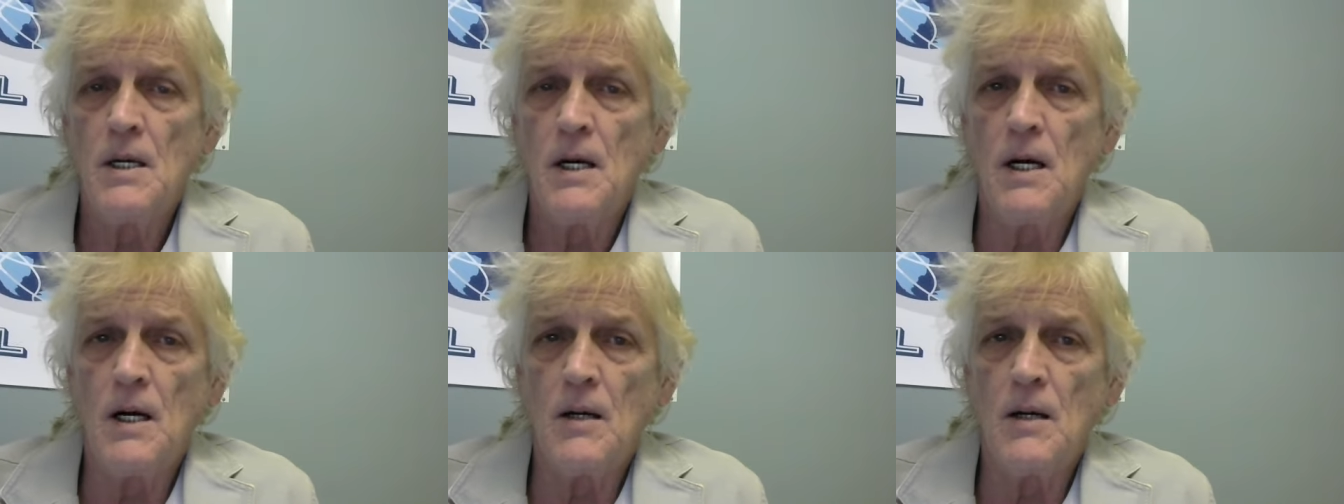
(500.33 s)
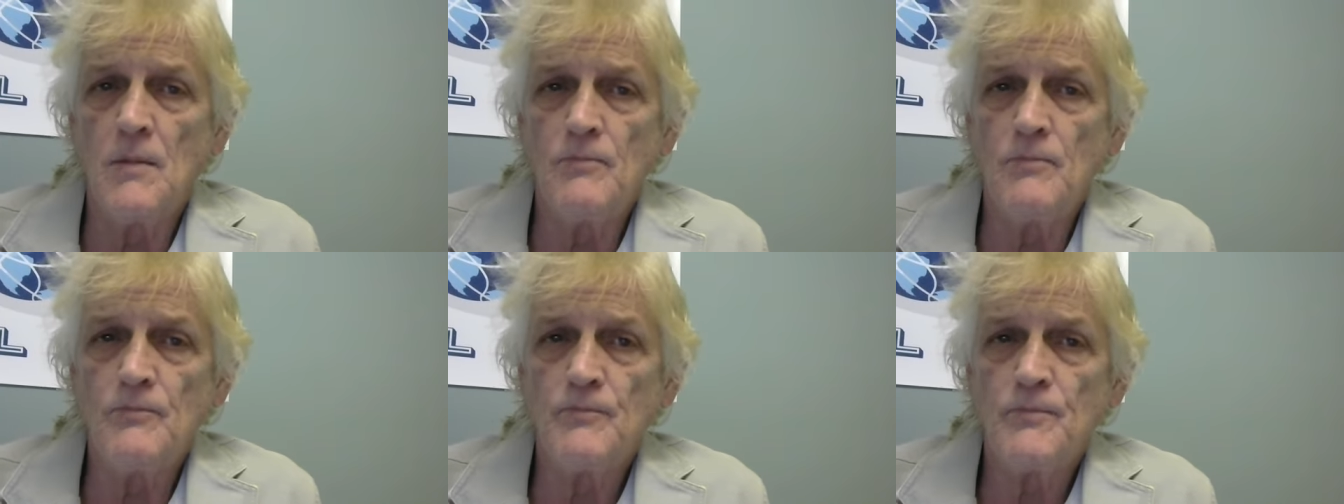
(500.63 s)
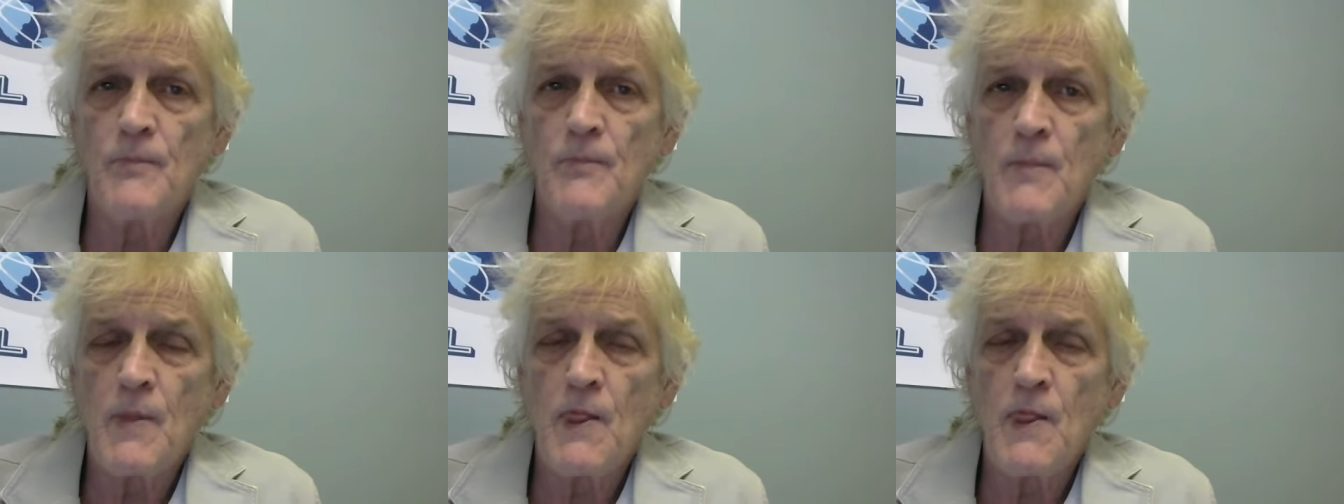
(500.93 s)

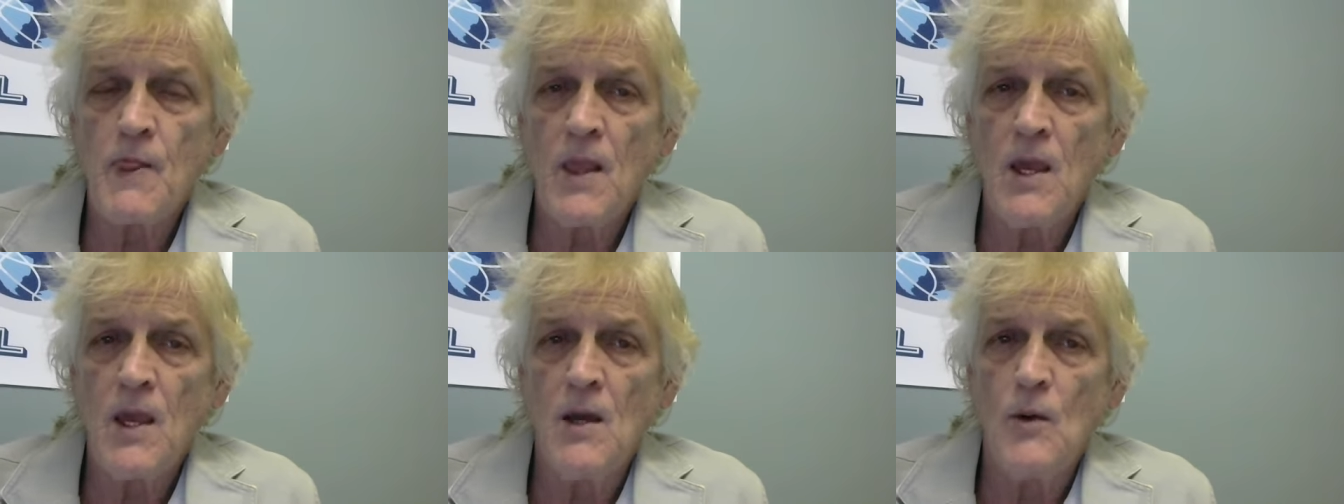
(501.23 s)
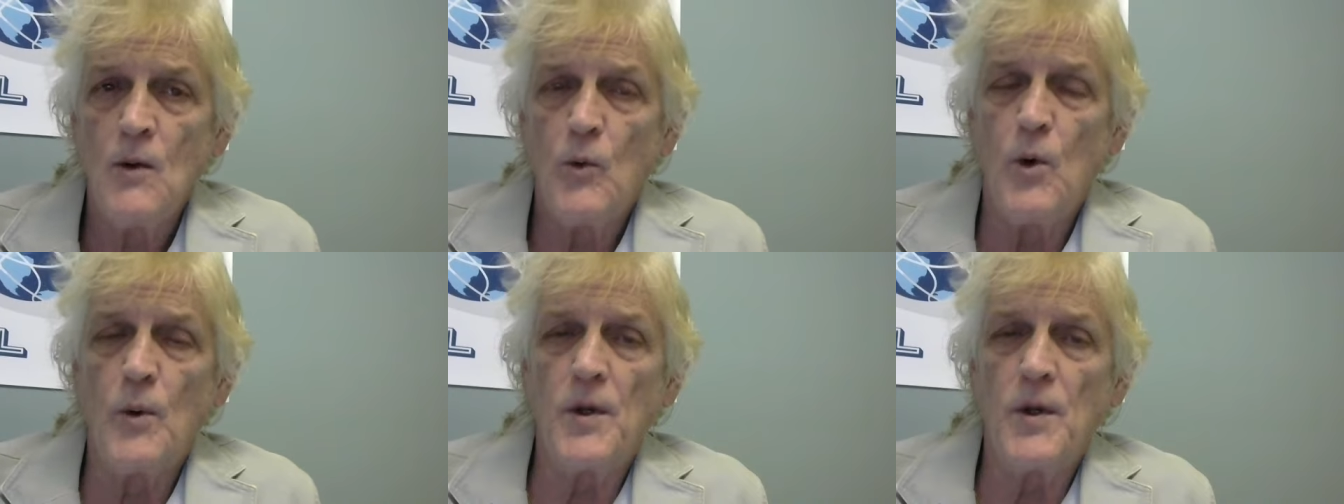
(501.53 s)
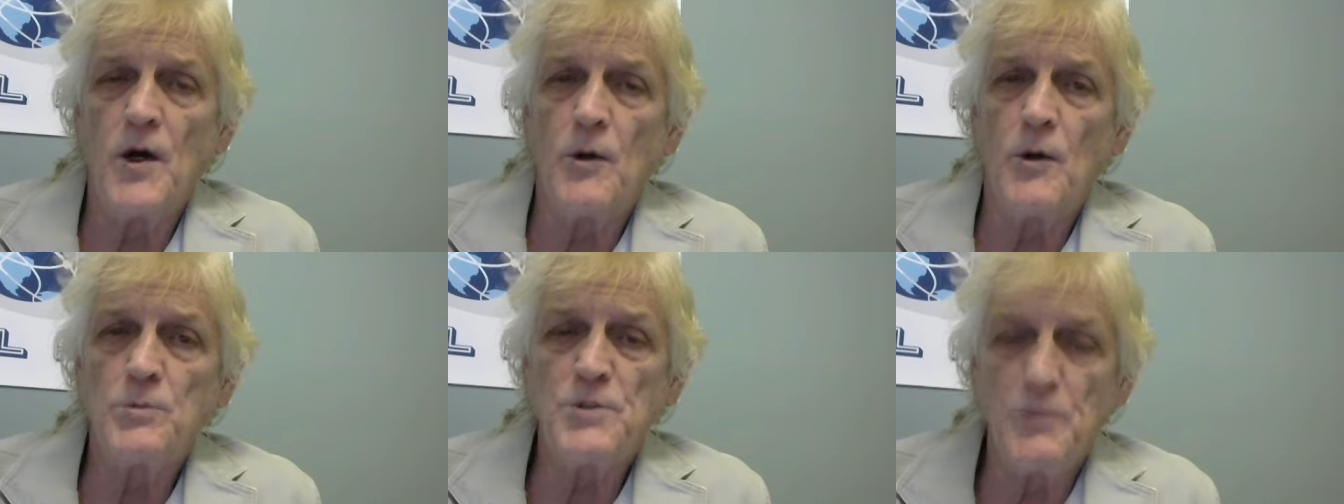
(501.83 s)
um, what
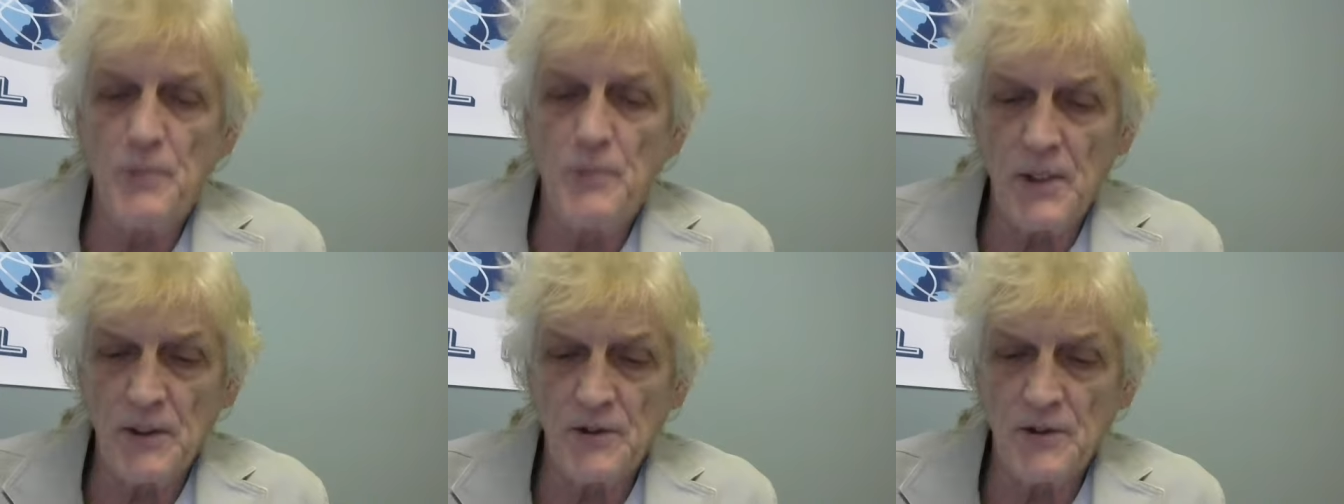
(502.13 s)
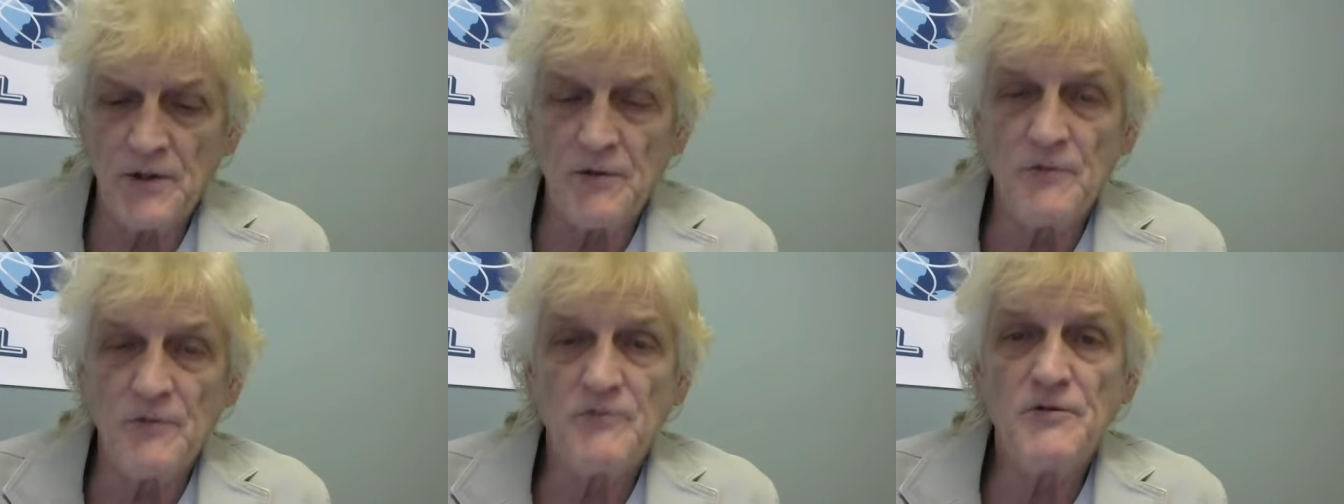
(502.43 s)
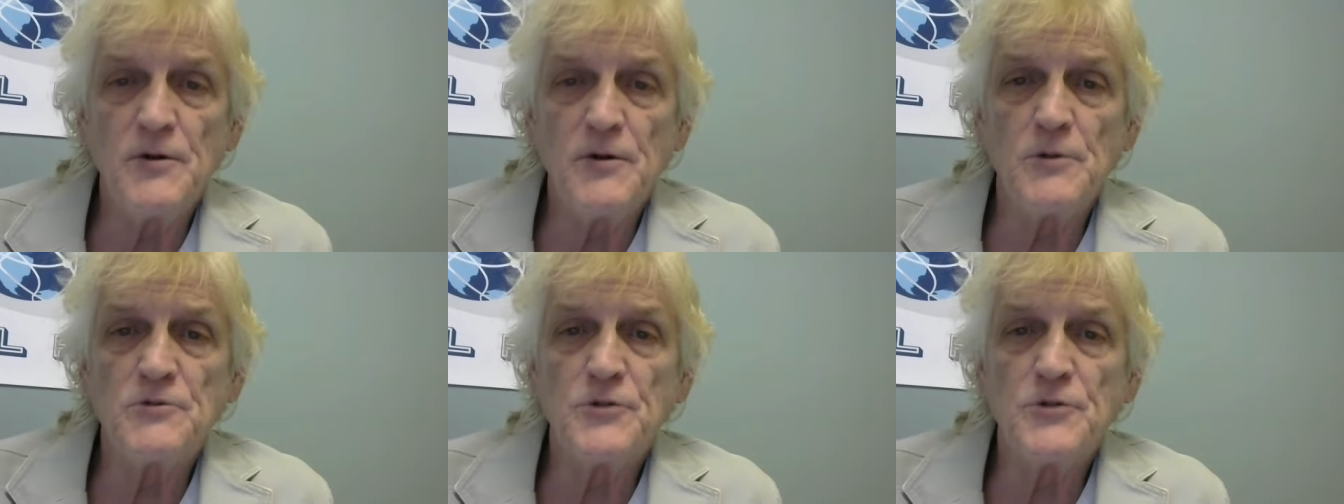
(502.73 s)
we hope to build in the
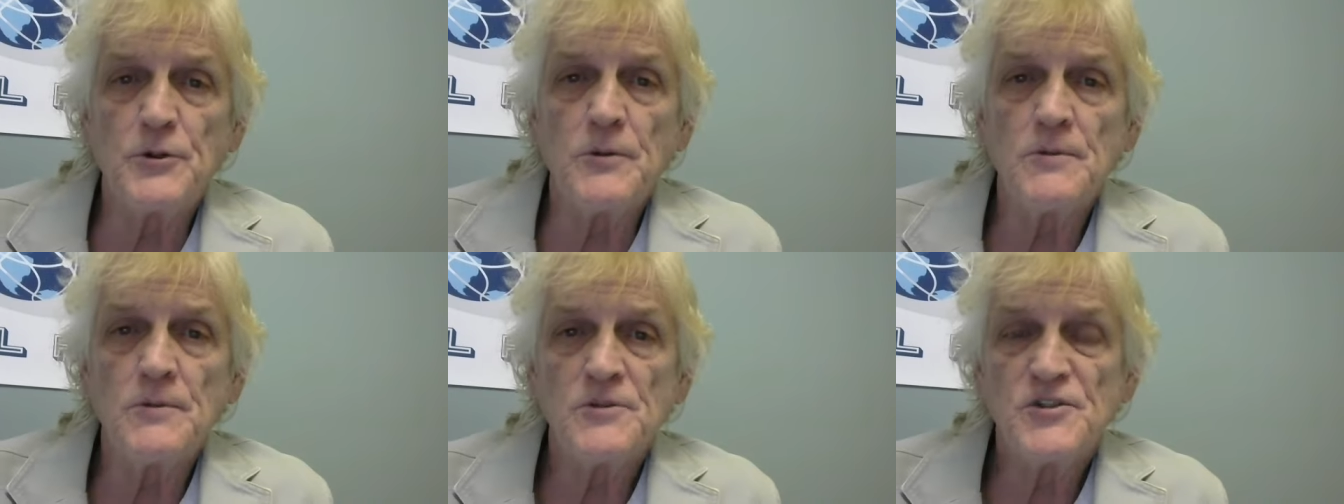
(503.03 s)
future.